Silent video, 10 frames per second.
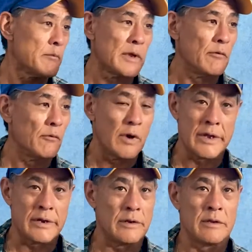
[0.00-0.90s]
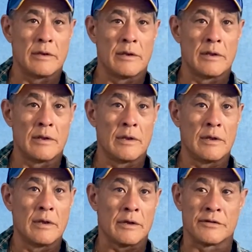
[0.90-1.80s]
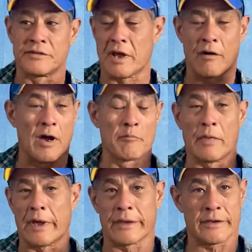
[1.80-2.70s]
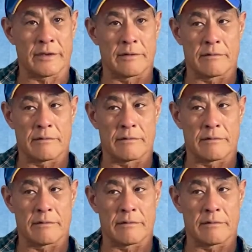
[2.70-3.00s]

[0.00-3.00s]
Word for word: a minute, what?" Right. Because now I'm like,